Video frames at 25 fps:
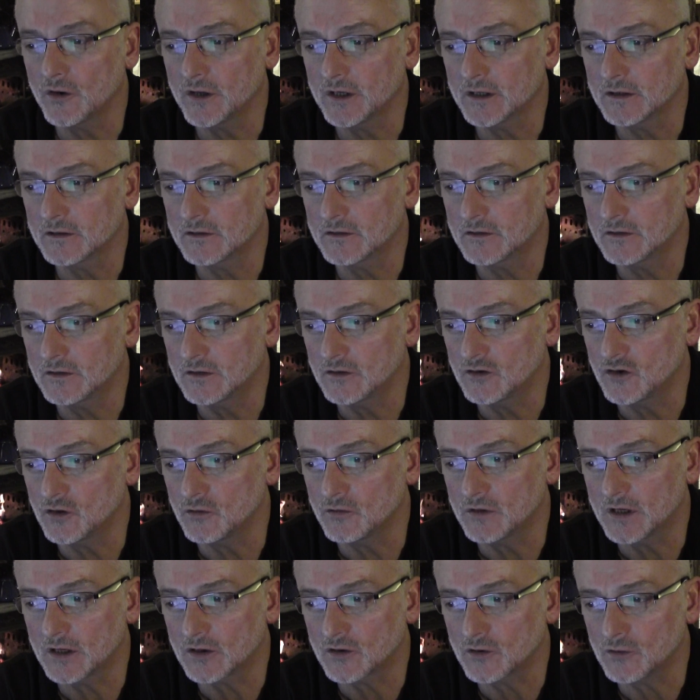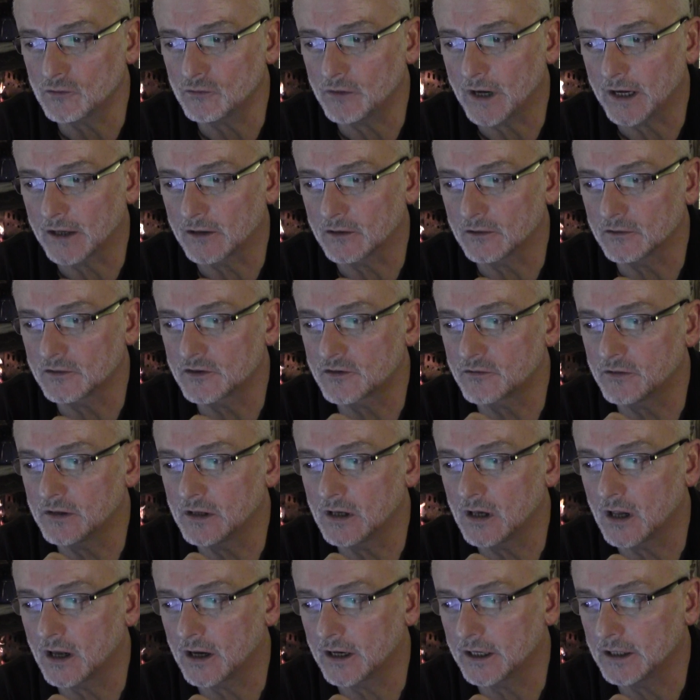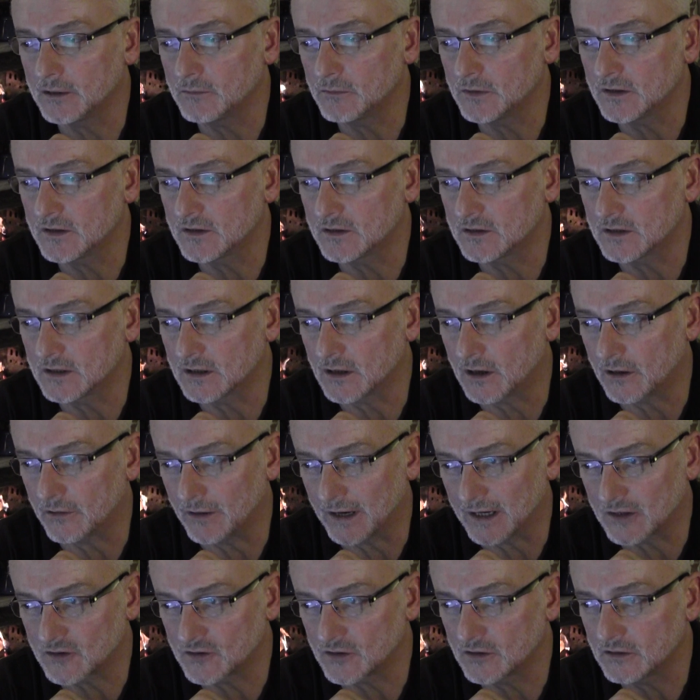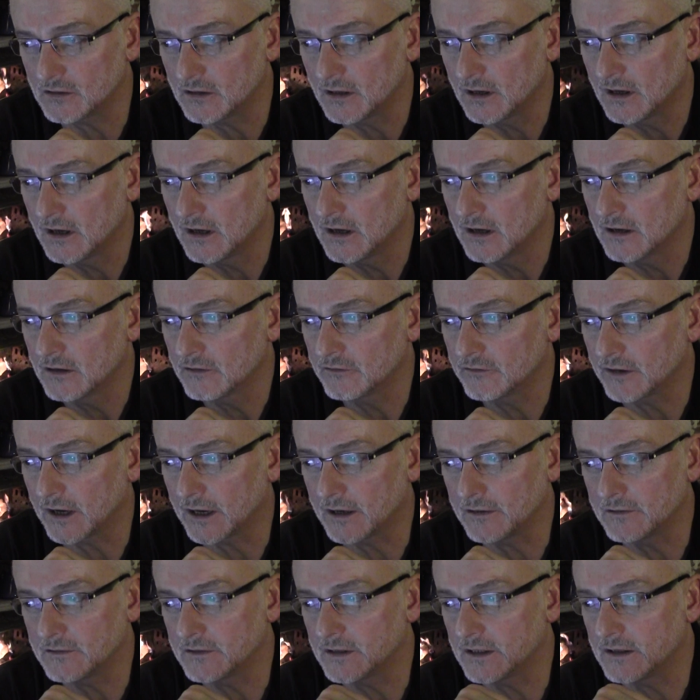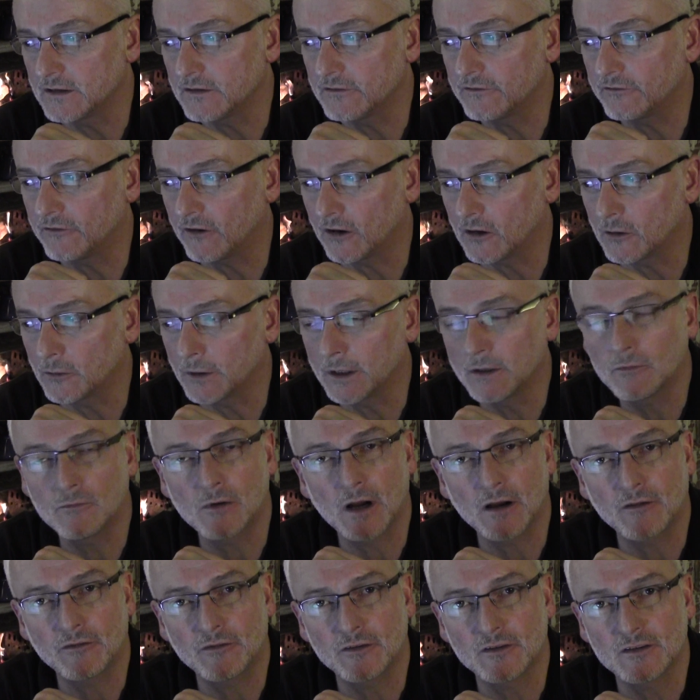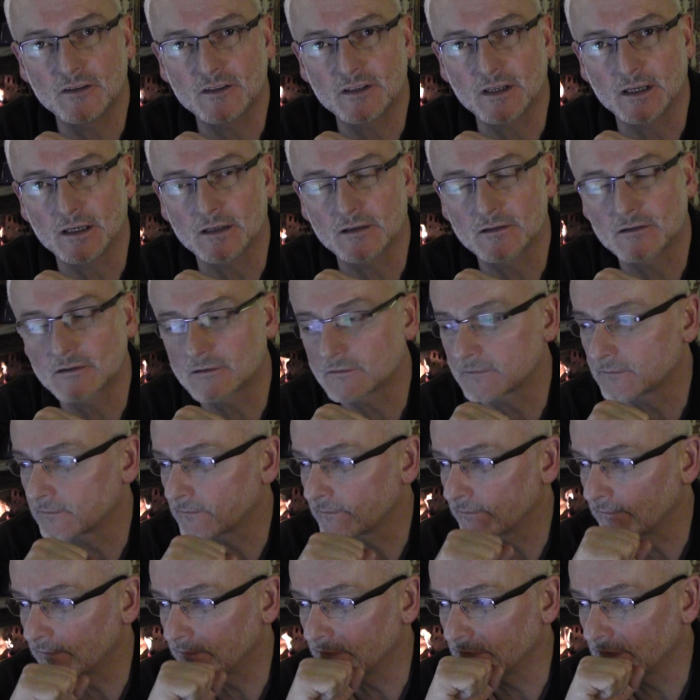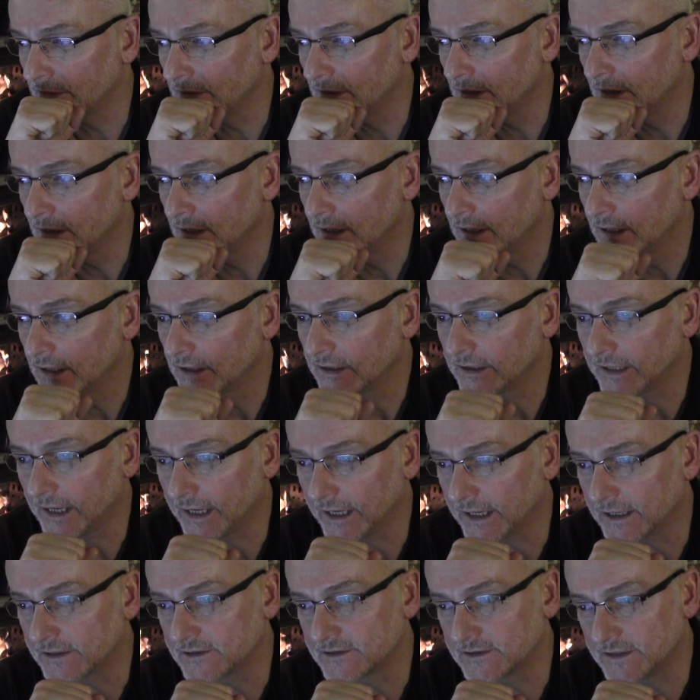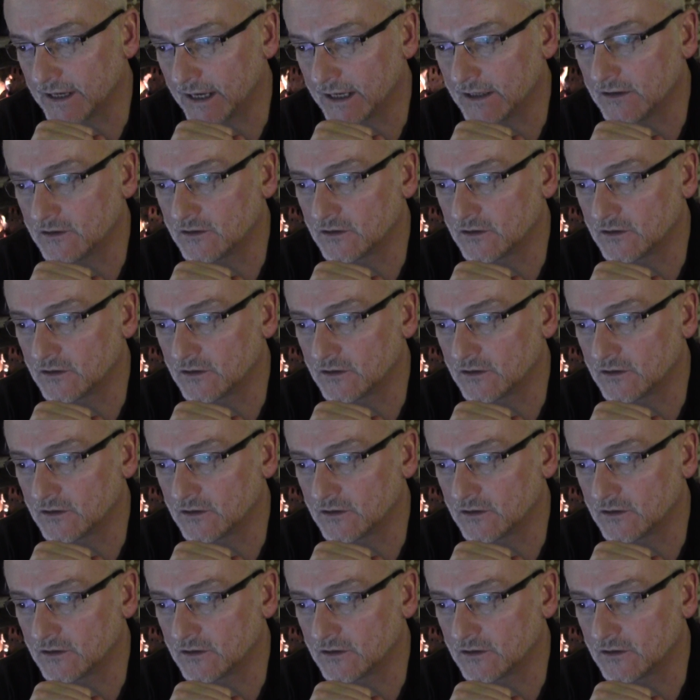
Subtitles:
that judicial records are in line with direction found in the following references. KS 10